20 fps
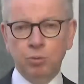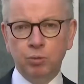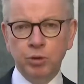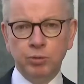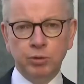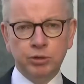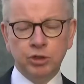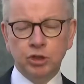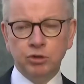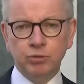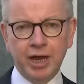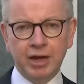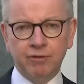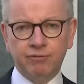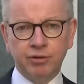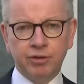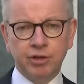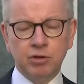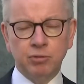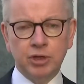Well, we want to do
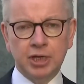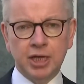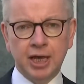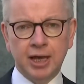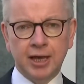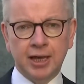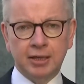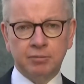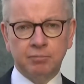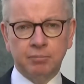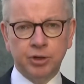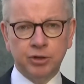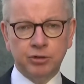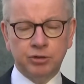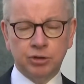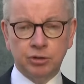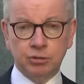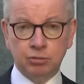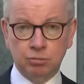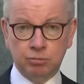everything we can,
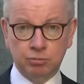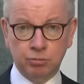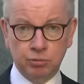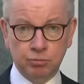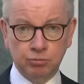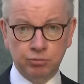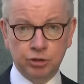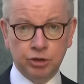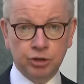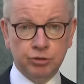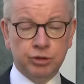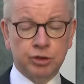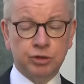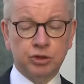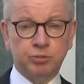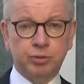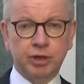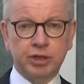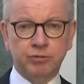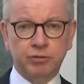both to reduce
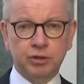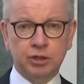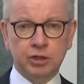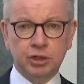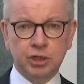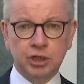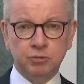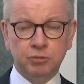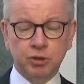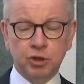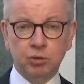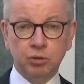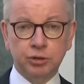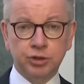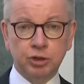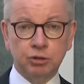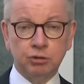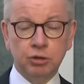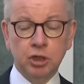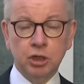the spread of the disease, but
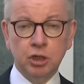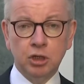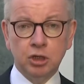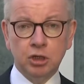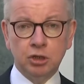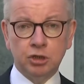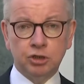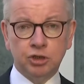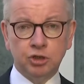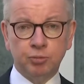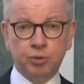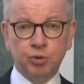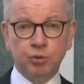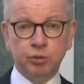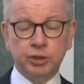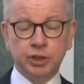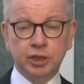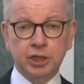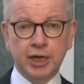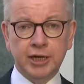also to
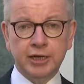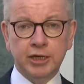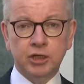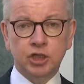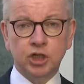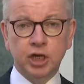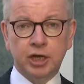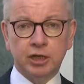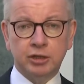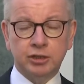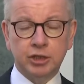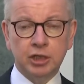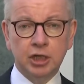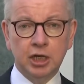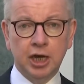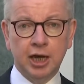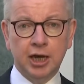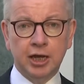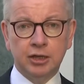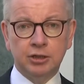support the NHS.
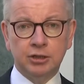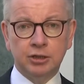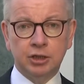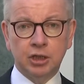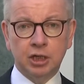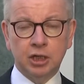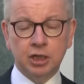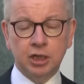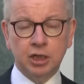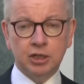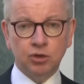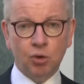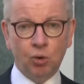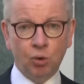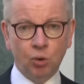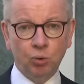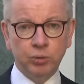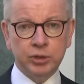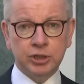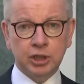And it's
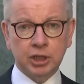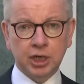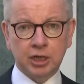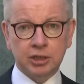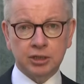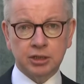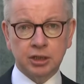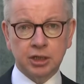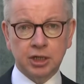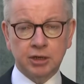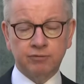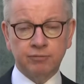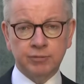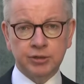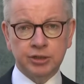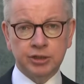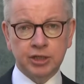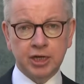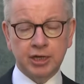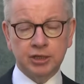always the case that
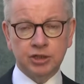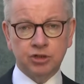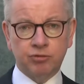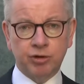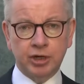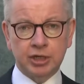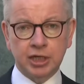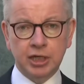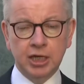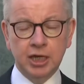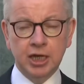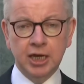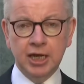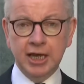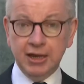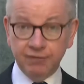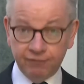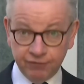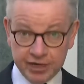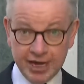government stands ready,
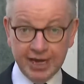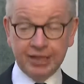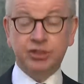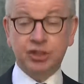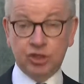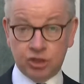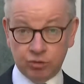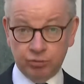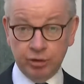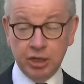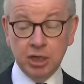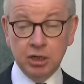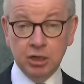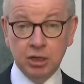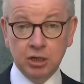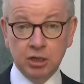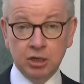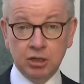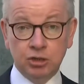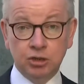if necessary,
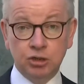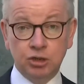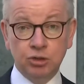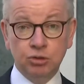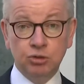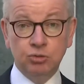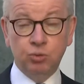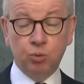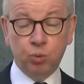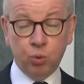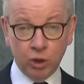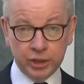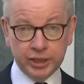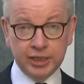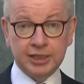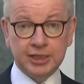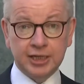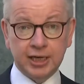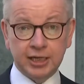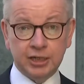to do what
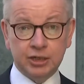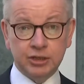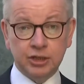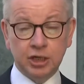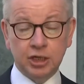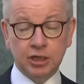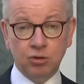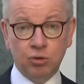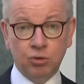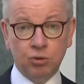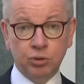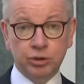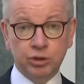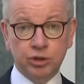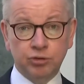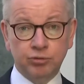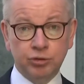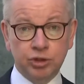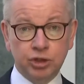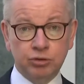it takes in
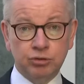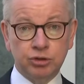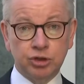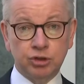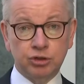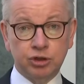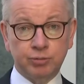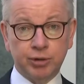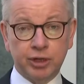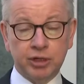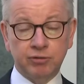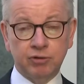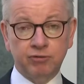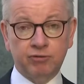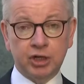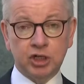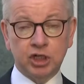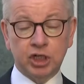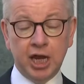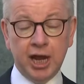order to reduce the spread of
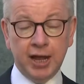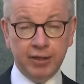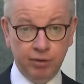infection.